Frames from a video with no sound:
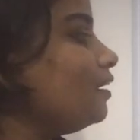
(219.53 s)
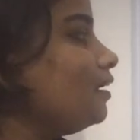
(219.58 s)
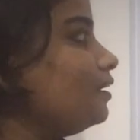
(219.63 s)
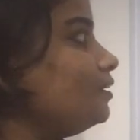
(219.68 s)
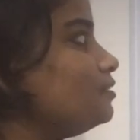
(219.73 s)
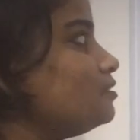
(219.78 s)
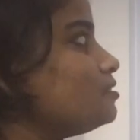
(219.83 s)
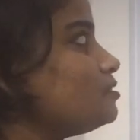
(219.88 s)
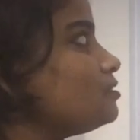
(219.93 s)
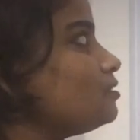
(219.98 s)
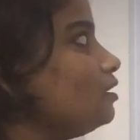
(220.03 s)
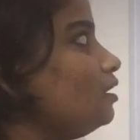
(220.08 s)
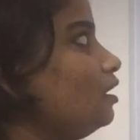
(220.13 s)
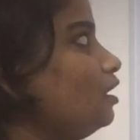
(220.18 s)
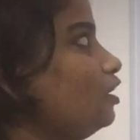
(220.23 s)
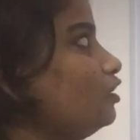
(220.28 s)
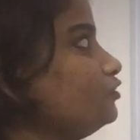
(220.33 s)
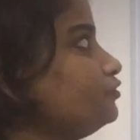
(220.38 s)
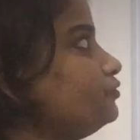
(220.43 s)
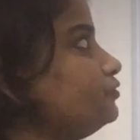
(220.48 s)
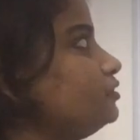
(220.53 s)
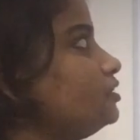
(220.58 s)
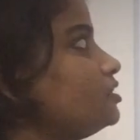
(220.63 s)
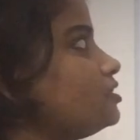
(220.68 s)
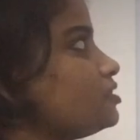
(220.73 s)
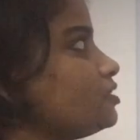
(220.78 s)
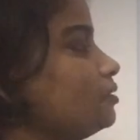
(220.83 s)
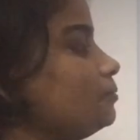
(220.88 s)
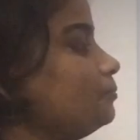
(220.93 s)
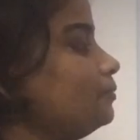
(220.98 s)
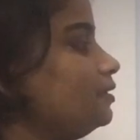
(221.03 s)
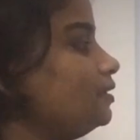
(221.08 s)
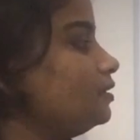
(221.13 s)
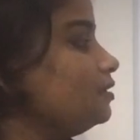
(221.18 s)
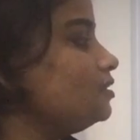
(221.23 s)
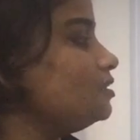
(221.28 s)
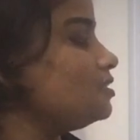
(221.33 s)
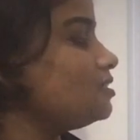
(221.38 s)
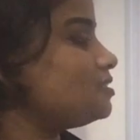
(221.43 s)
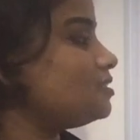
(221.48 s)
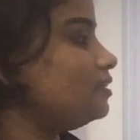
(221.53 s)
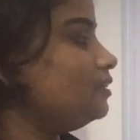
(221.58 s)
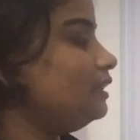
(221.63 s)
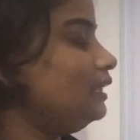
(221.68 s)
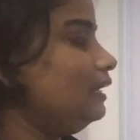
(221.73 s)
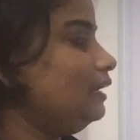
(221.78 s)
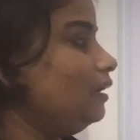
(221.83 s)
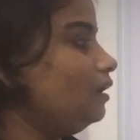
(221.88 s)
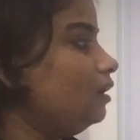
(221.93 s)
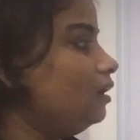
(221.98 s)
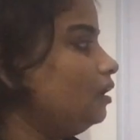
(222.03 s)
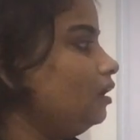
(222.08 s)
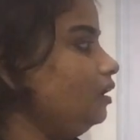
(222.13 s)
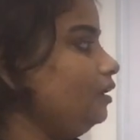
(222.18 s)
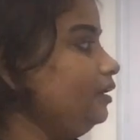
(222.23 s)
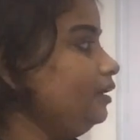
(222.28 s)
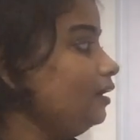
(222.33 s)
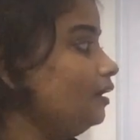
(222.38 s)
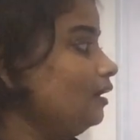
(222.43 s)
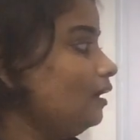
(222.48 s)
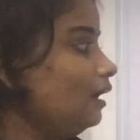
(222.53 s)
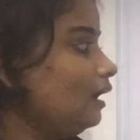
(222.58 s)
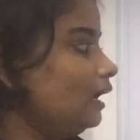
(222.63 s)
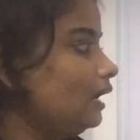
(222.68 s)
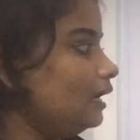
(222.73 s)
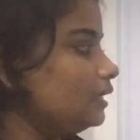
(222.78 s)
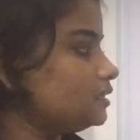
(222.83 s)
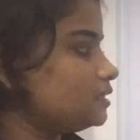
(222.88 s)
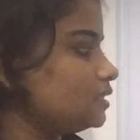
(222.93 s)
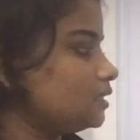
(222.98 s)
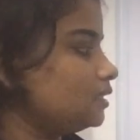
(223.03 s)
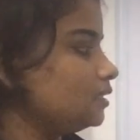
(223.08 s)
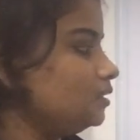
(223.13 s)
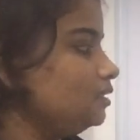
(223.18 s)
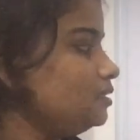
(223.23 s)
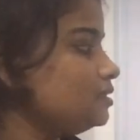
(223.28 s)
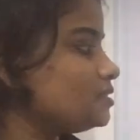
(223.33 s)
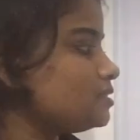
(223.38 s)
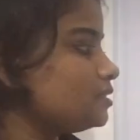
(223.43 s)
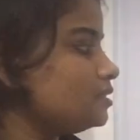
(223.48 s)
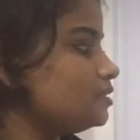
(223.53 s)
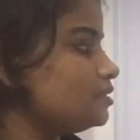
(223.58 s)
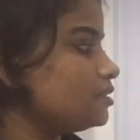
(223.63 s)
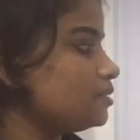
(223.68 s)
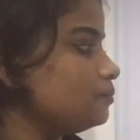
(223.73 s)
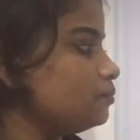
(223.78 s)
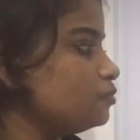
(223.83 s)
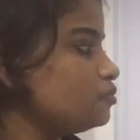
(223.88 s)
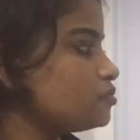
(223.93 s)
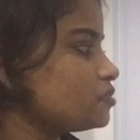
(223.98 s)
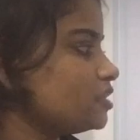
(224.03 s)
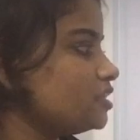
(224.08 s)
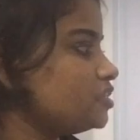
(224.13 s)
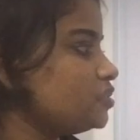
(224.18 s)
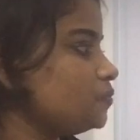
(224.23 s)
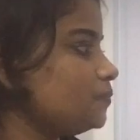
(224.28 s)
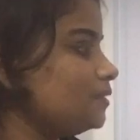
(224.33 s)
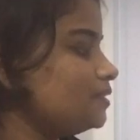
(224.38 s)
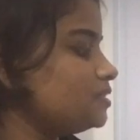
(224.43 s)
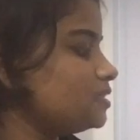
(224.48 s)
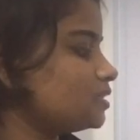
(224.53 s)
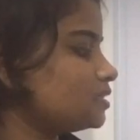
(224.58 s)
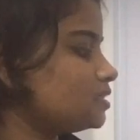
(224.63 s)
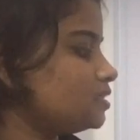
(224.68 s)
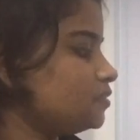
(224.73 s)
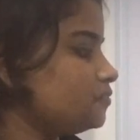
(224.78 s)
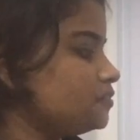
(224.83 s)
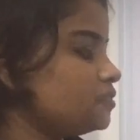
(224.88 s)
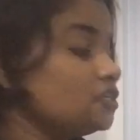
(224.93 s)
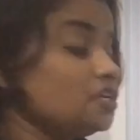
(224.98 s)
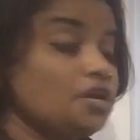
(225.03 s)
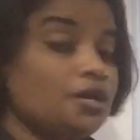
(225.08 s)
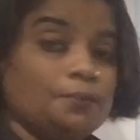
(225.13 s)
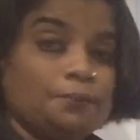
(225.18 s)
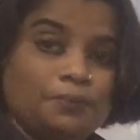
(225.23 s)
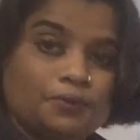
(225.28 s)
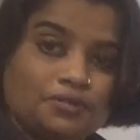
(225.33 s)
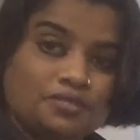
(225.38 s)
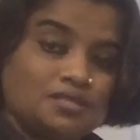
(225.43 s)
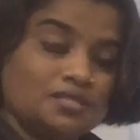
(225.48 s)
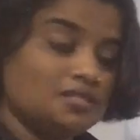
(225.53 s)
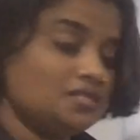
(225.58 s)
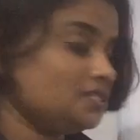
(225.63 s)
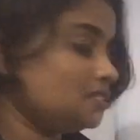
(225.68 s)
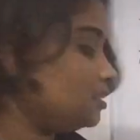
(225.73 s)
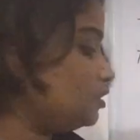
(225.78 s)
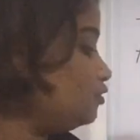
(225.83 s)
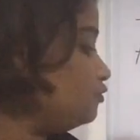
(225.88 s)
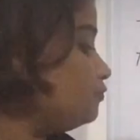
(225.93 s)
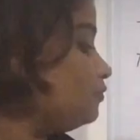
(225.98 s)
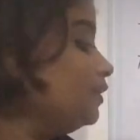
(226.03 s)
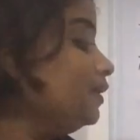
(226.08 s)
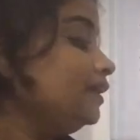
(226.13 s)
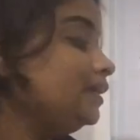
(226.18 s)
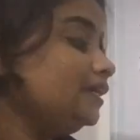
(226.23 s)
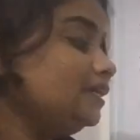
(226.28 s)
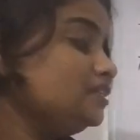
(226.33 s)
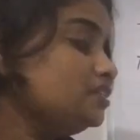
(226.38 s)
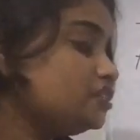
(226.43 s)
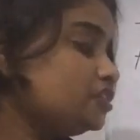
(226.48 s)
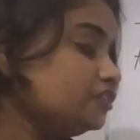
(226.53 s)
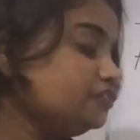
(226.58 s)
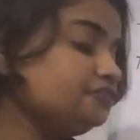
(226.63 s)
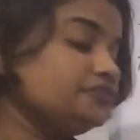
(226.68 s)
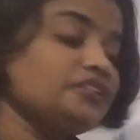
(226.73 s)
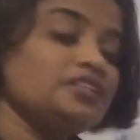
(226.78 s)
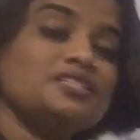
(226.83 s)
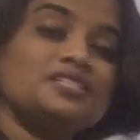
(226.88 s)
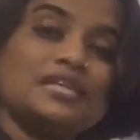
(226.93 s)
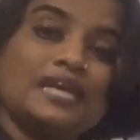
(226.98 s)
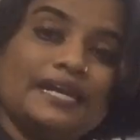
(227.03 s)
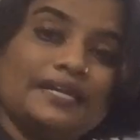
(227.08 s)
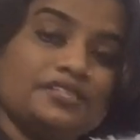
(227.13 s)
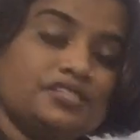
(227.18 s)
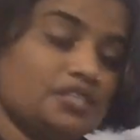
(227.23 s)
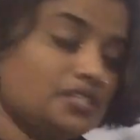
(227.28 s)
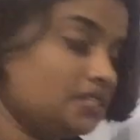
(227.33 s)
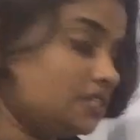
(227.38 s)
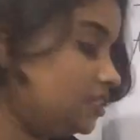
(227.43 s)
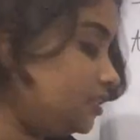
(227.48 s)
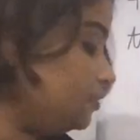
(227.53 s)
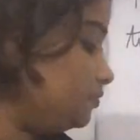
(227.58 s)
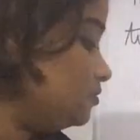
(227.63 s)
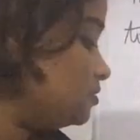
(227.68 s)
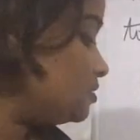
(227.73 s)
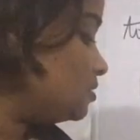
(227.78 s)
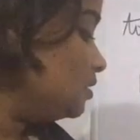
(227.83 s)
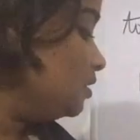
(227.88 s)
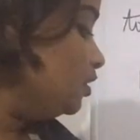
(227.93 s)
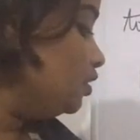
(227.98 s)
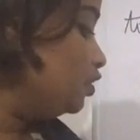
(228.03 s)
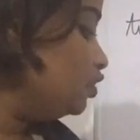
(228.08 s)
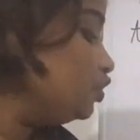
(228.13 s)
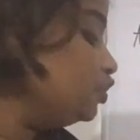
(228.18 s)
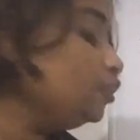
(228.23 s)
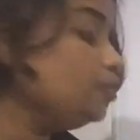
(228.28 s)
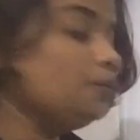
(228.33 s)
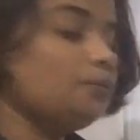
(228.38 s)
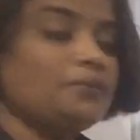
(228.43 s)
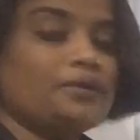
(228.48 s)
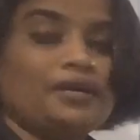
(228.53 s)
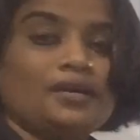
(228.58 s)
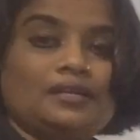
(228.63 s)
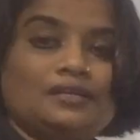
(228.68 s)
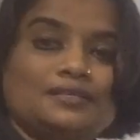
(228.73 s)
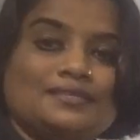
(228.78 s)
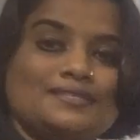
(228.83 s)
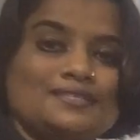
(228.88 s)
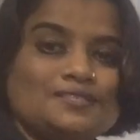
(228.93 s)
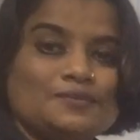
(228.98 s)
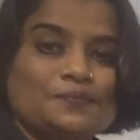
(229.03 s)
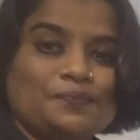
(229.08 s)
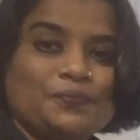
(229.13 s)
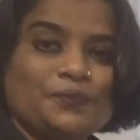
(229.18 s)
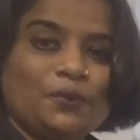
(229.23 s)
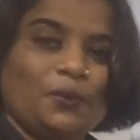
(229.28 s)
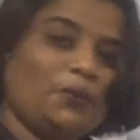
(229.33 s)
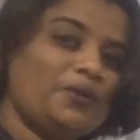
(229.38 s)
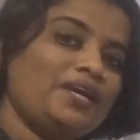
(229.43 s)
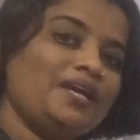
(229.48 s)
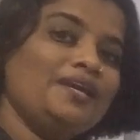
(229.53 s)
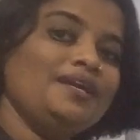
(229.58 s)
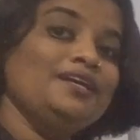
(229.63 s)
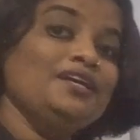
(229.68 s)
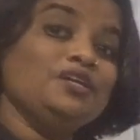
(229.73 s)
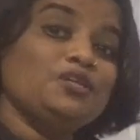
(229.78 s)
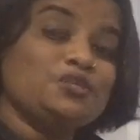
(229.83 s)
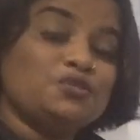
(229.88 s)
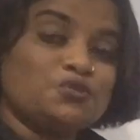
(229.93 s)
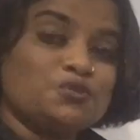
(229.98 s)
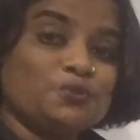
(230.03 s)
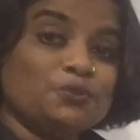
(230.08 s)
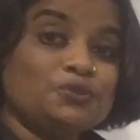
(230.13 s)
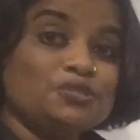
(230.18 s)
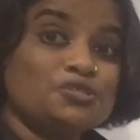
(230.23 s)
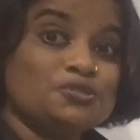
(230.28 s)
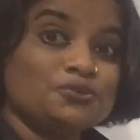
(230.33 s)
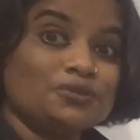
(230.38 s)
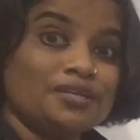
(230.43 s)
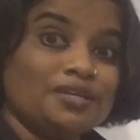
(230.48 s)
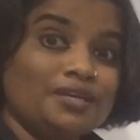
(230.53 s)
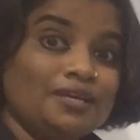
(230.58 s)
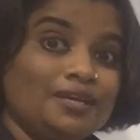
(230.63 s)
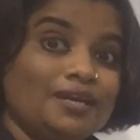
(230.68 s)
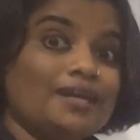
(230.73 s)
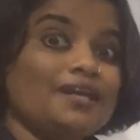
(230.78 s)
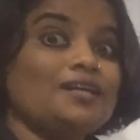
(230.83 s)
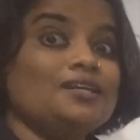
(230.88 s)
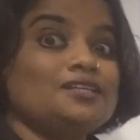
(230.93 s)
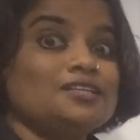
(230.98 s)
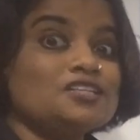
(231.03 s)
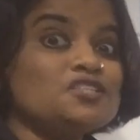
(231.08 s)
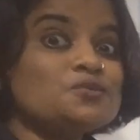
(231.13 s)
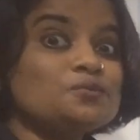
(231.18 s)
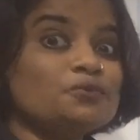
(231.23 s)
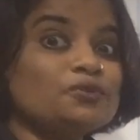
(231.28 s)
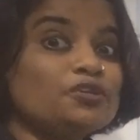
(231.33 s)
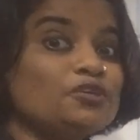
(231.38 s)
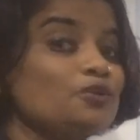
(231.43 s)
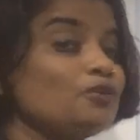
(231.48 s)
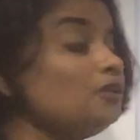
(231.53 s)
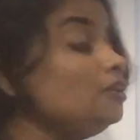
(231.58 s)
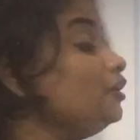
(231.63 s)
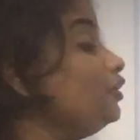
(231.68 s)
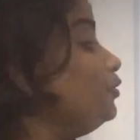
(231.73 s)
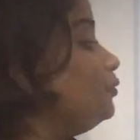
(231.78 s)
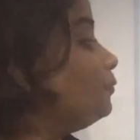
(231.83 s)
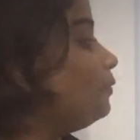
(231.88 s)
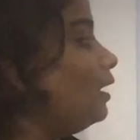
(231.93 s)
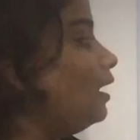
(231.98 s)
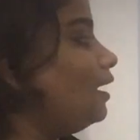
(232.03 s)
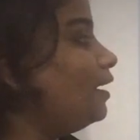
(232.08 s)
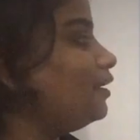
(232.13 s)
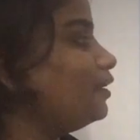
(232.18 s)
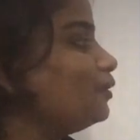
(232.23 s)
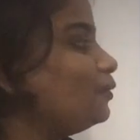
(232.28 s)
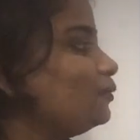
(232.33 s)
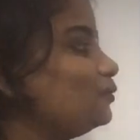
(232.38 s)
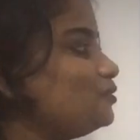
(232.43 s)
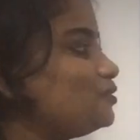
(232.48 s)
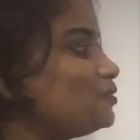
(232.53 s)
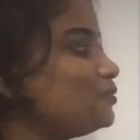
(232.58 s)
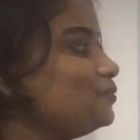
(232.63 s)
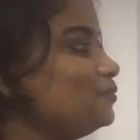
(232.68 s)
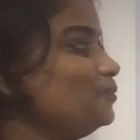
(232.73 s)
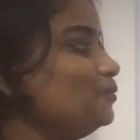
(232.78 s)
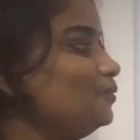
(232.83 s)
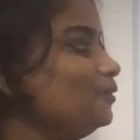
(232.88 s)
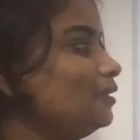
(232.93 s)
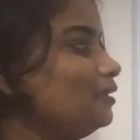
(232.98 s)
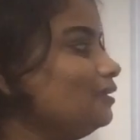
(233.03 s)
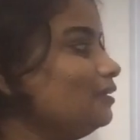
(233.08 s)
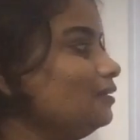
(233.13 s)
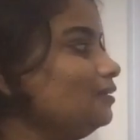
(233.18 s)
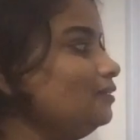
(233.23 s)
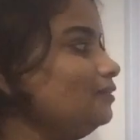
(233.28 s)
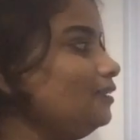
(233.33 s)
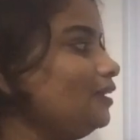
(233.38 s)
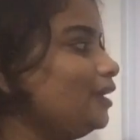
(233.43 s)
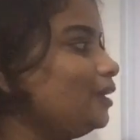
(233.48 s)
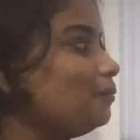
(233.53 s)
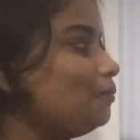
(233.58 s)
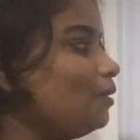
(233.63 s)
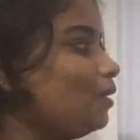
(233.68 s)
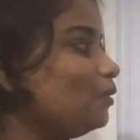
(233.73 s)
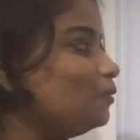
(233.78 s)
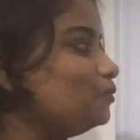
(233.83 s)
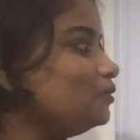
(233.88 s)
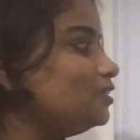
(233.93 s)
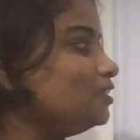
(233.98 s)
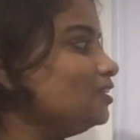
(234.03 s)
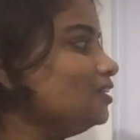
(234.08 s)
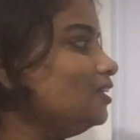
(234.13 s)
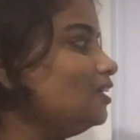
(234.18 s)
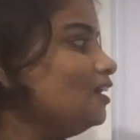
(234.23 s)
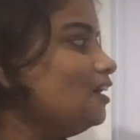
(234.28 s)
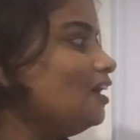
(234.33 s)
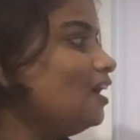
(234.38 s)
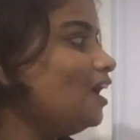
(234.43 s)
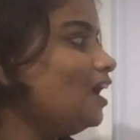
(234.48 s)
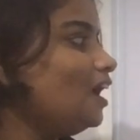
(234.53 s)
kinds of determiners. They are articles, demonstrative adjectives, possessive, indefinite adjectives, numerals. Okay, so today in this module you are going to learn about the